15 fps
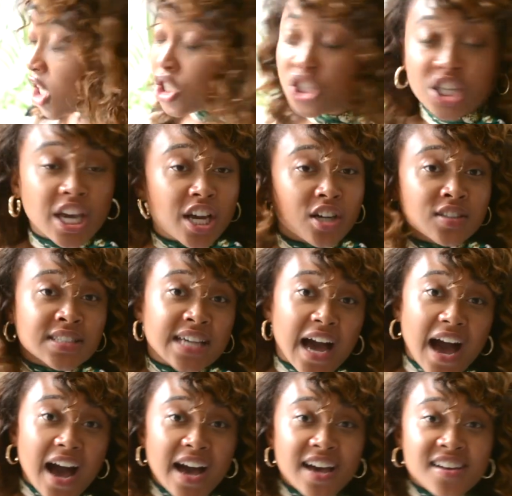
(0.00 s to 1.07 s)
Cheers,
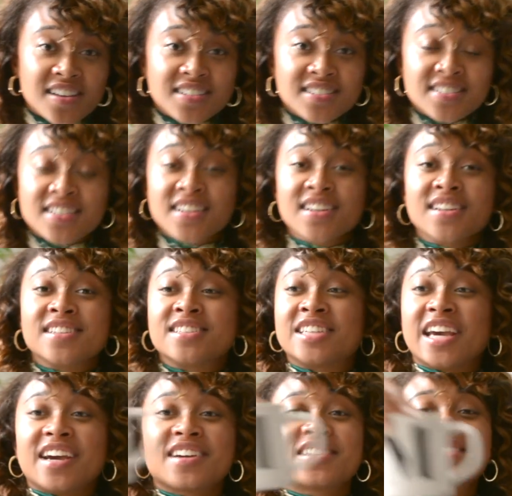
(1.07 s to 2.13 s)
guys!
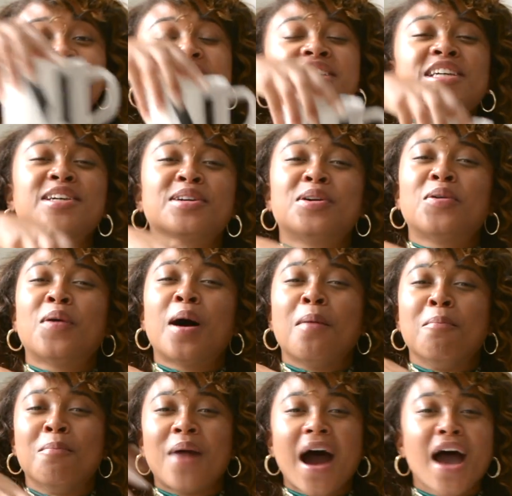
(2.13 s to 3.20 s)
Cheers to
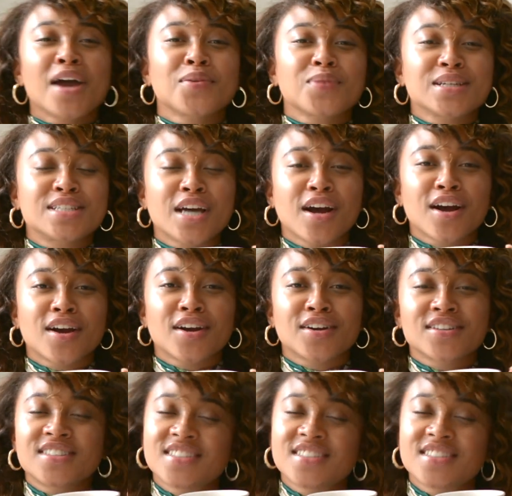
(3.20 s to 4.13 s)
my return.